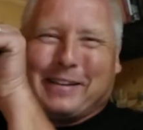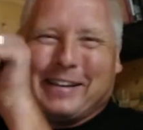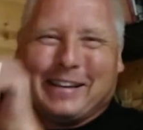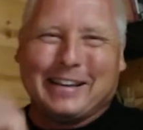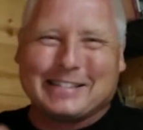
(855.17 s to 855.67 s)

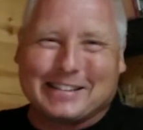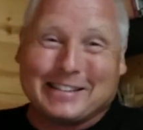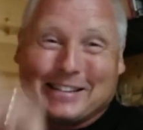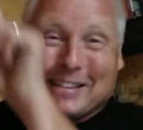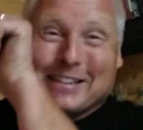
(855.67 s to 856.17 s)
It's
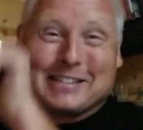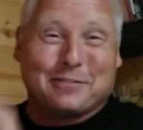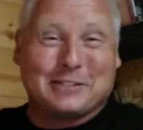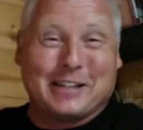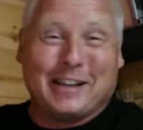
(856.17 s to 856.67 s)
a it's a
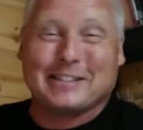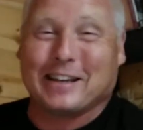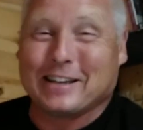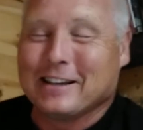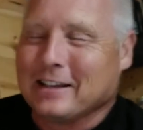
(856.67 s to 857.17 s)

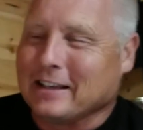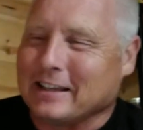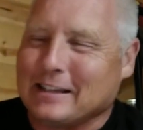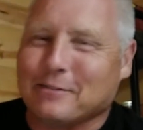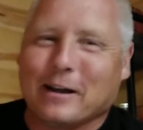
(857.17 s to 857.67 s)
vajayjay.
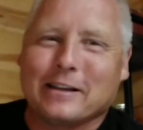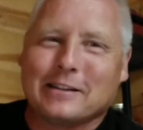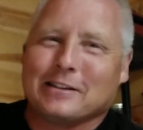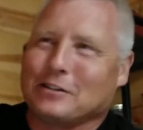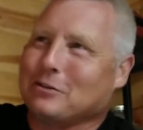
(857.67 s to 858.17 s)

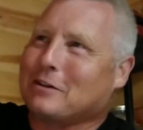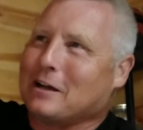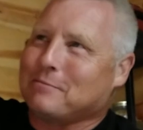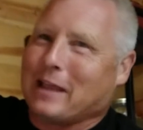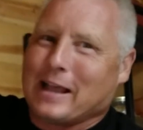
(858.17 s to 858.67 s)
Anyway, you
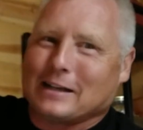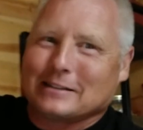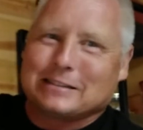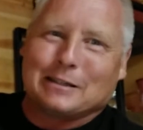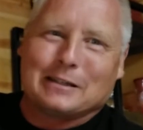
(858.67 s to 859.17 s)
come
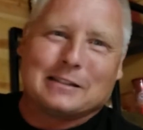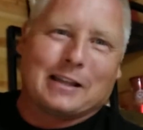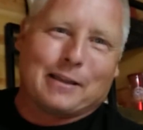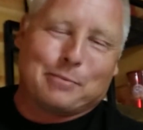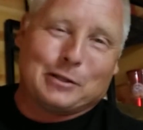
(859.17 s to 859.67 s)
down to
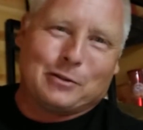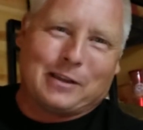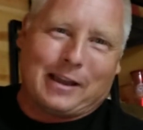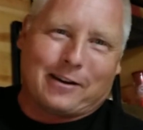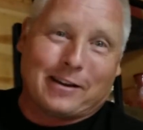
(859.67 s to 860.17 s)
like
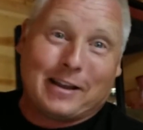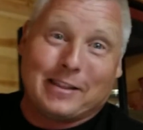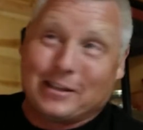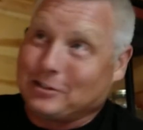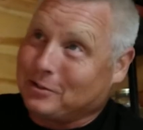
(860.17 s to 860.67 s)
Paducah area,
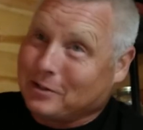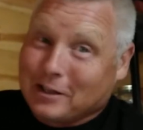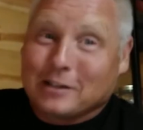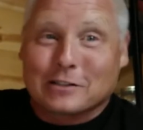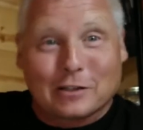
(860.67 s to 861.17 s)
and then you
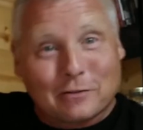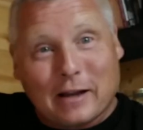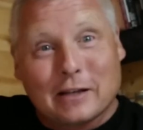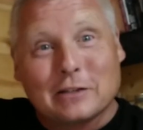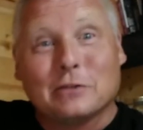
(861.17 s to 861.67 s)
turn
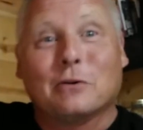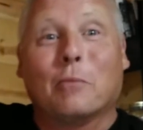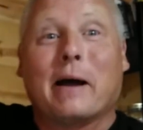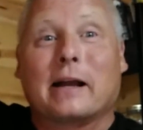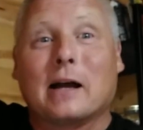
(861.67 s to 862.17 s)
around and you
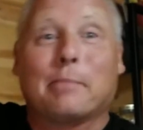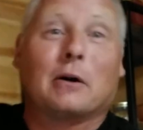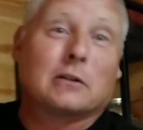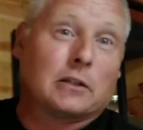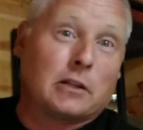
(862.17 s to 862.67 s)
go back up
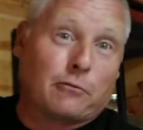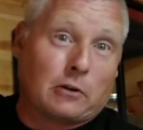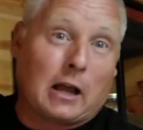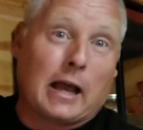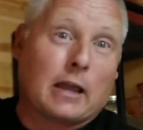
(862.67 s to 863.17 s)
on a
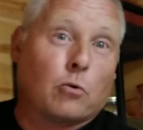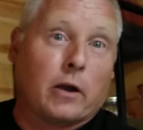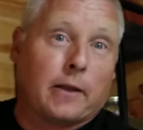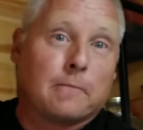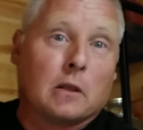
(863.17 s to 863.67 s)
different
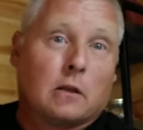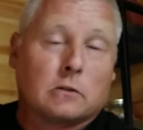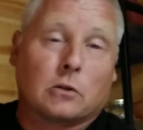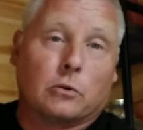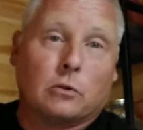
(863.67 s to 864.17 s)
highway.
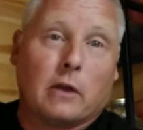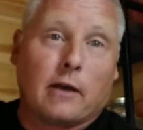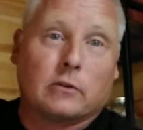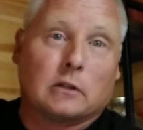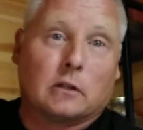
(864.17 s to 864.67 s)
So you
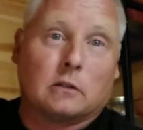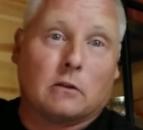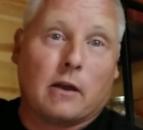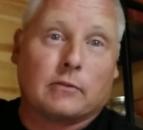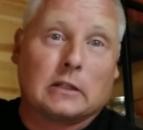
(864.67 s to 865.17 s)
have an
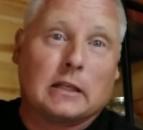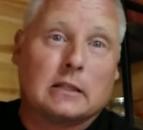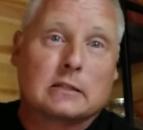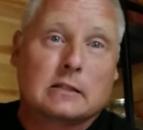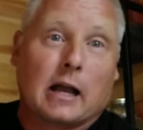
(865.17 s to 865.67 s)
you have an
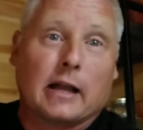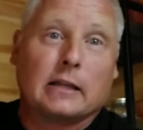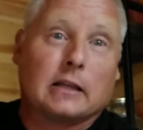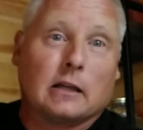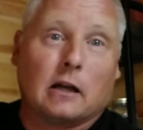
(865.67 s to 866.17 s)
east
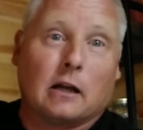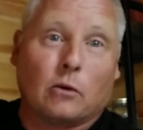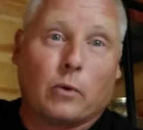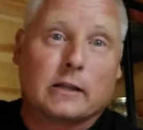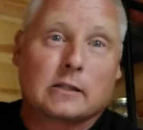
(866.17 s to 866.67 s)
side,
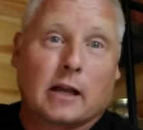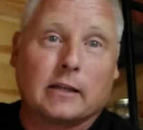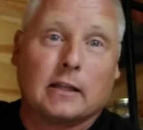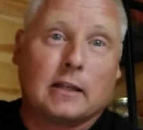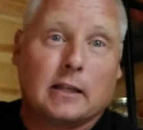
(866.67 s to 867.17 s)
a west
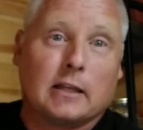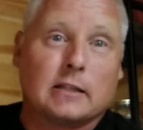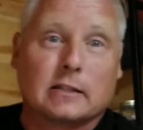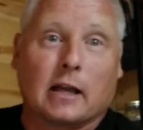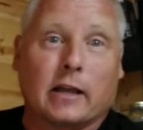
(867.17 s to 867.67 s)
side, and an
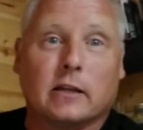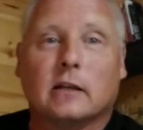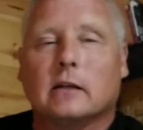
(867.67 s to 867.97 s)
east side.